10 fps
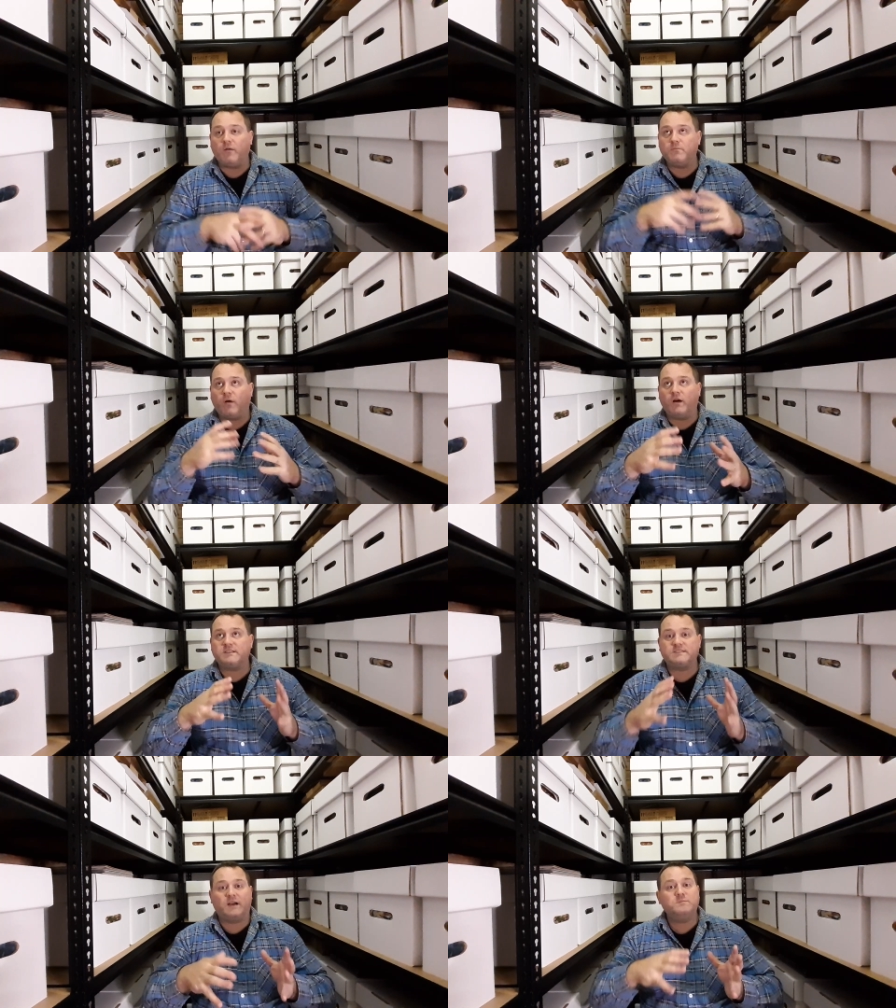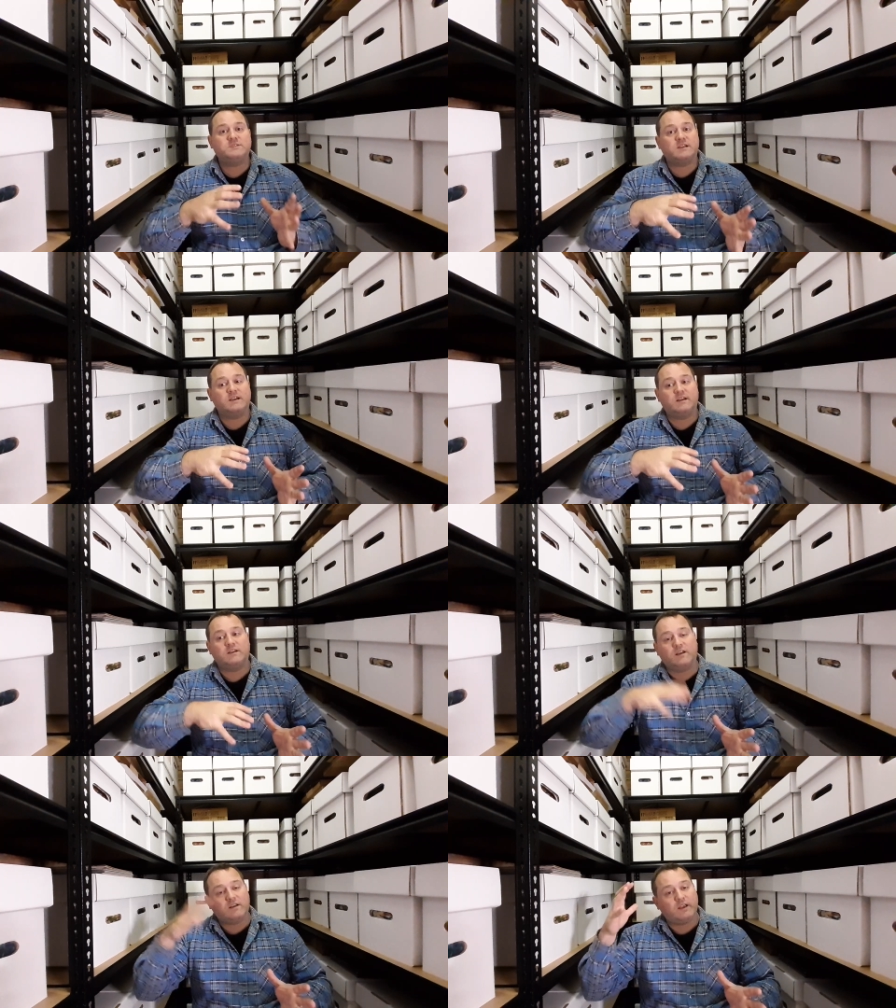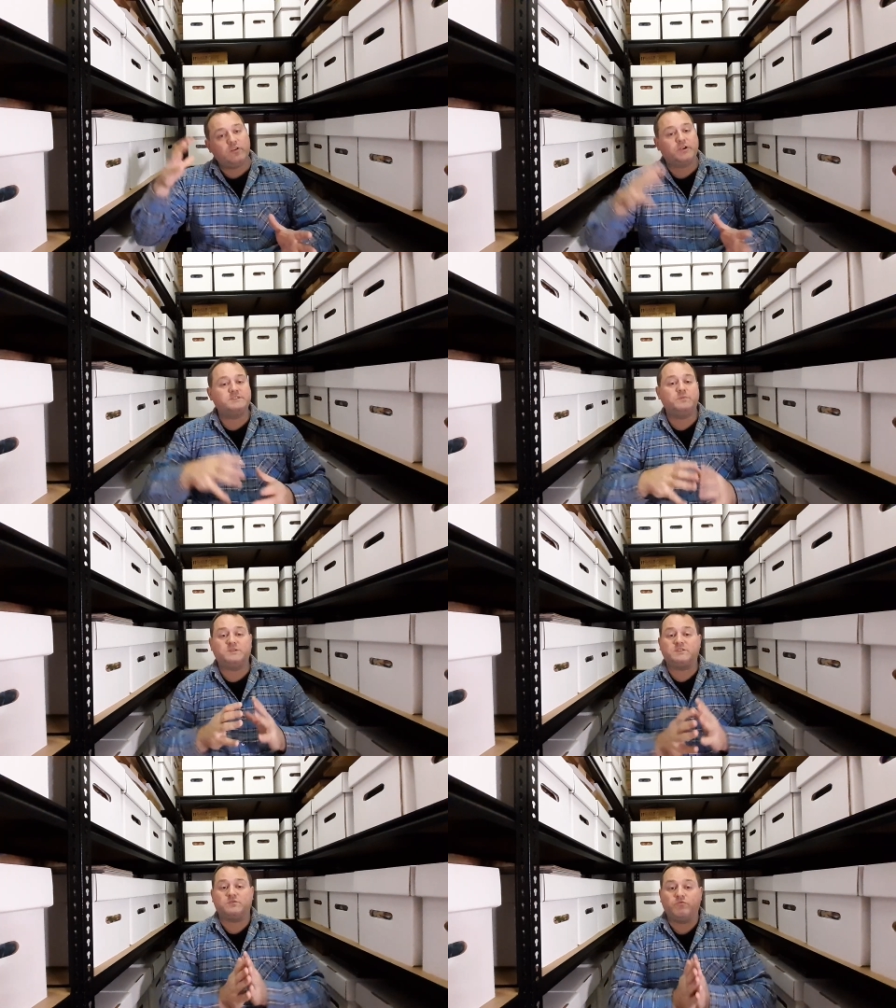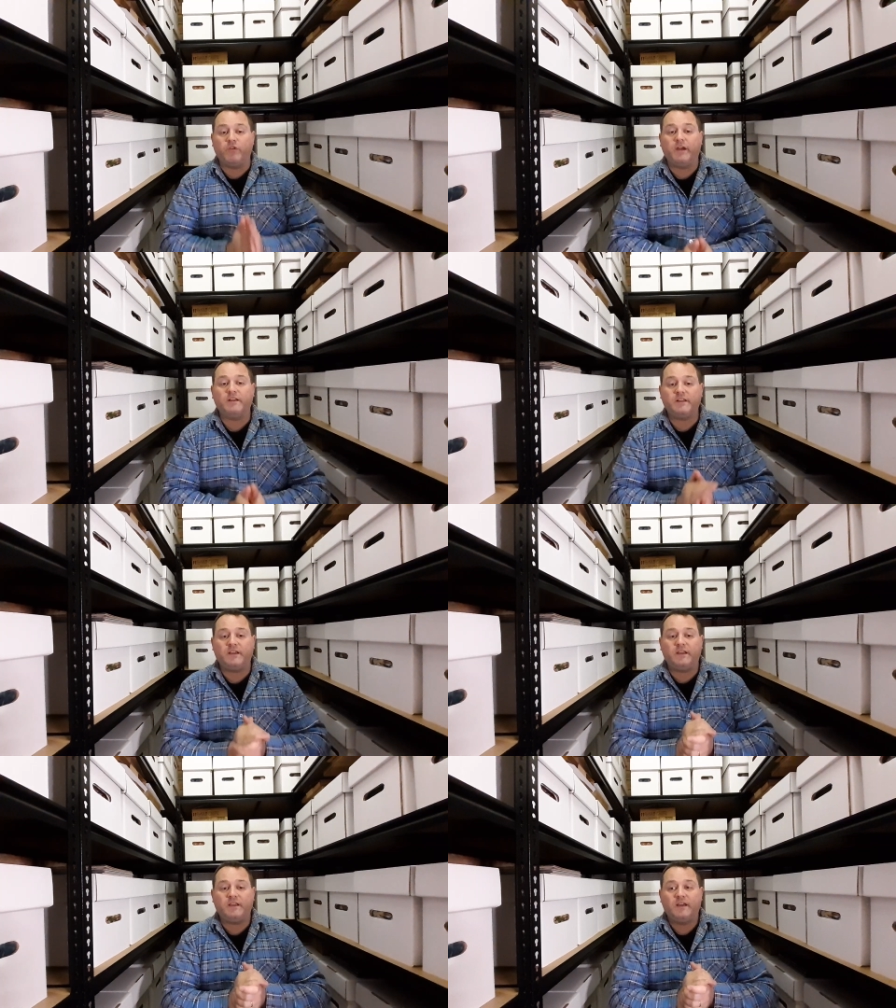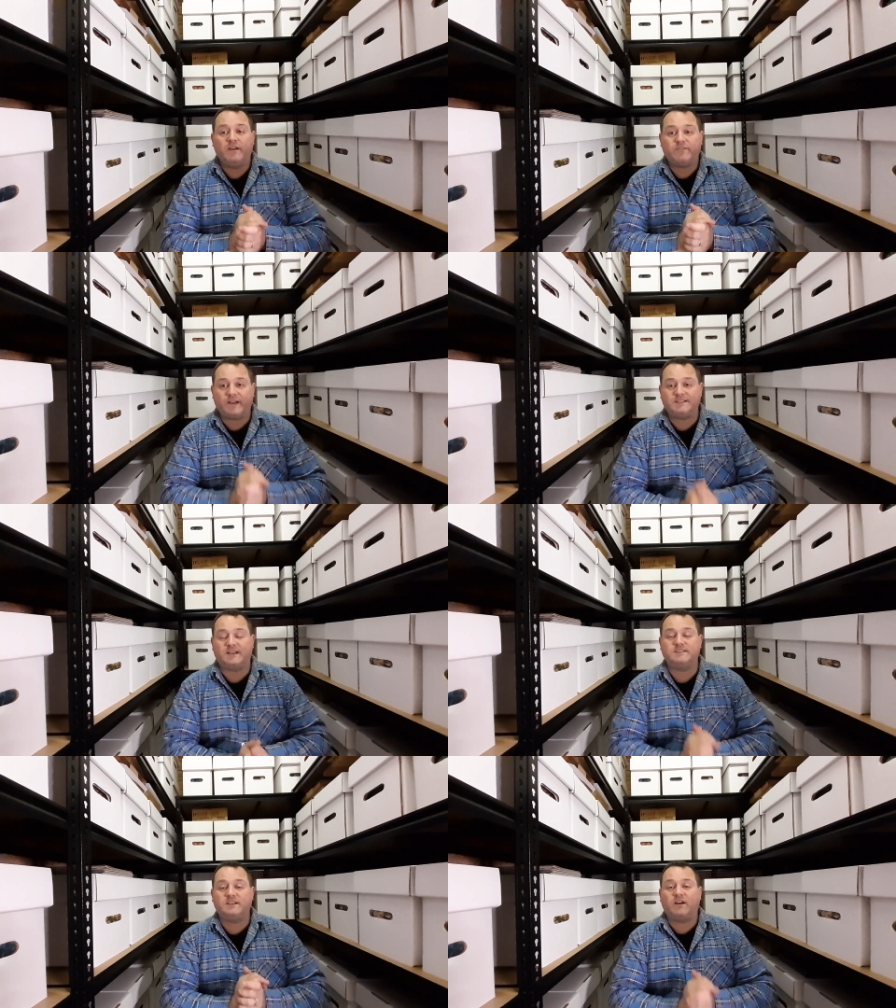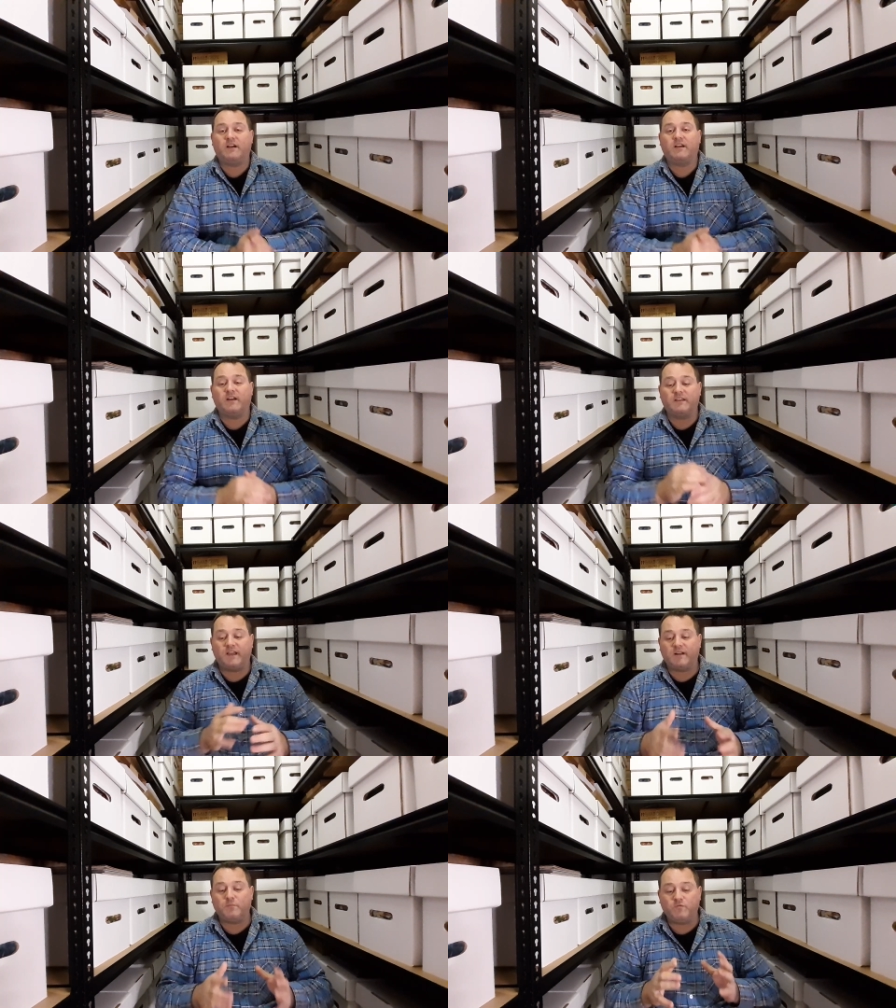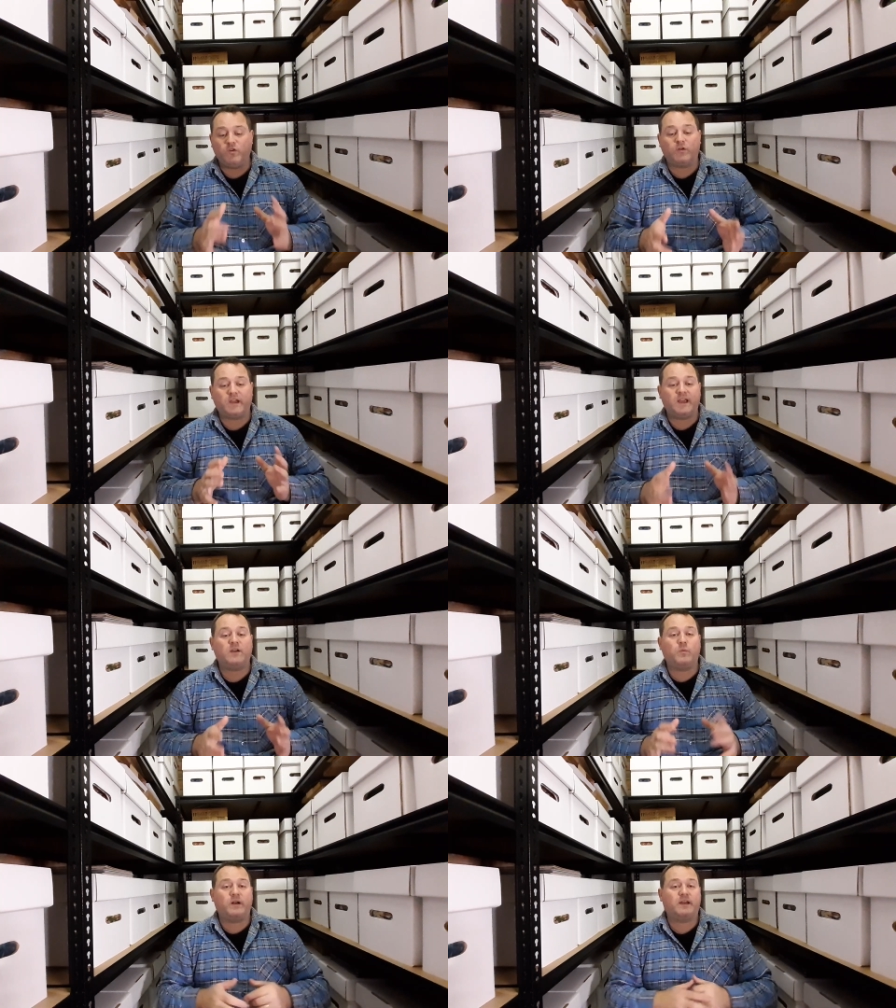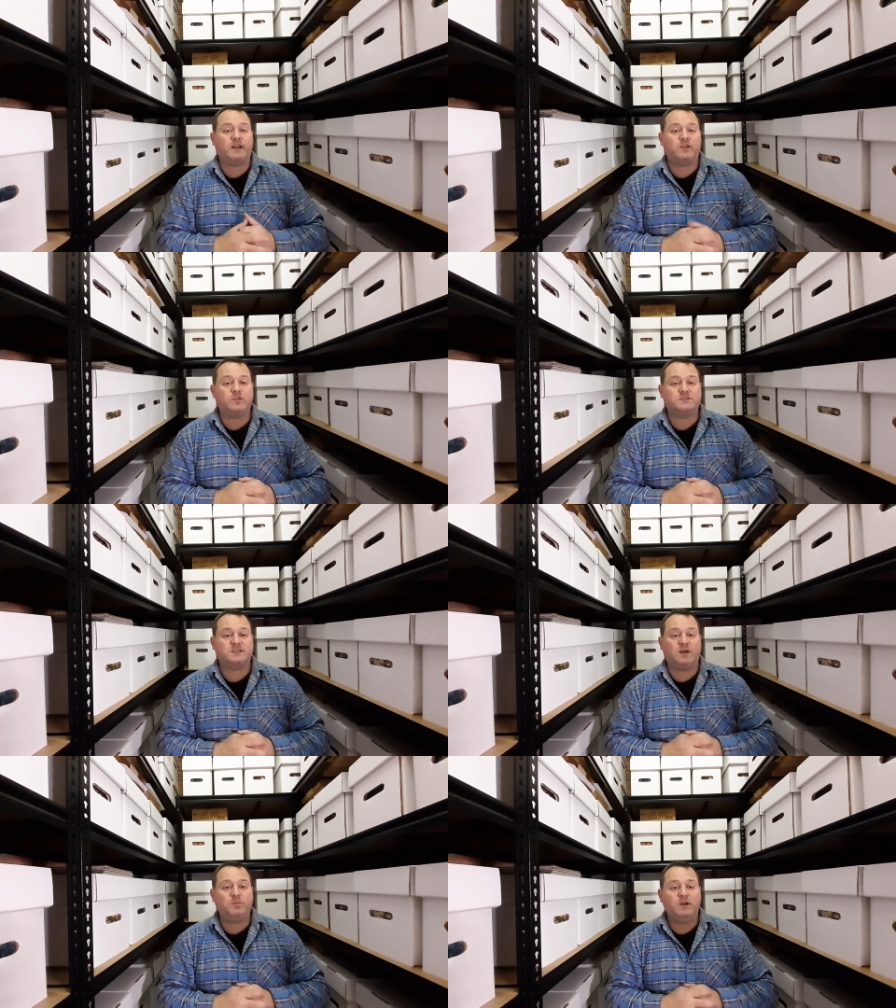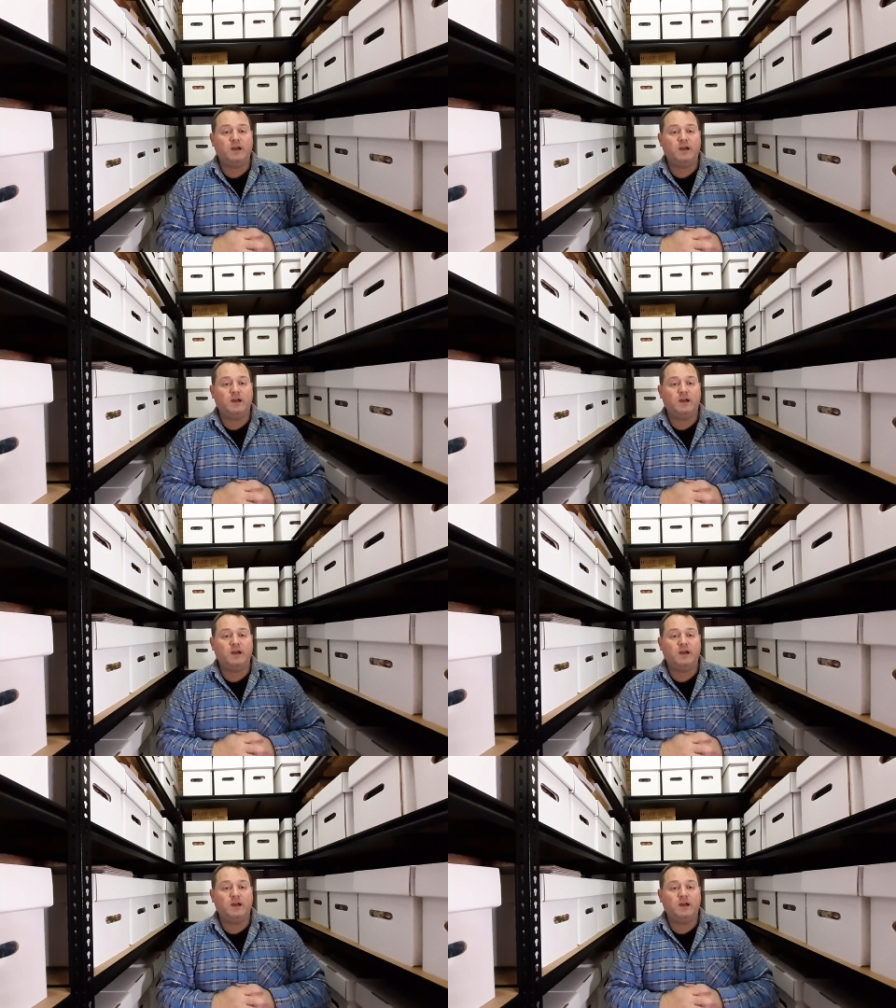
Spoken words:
My subs are increasing, which is really fantastic. I get a real kick when I get a new sub.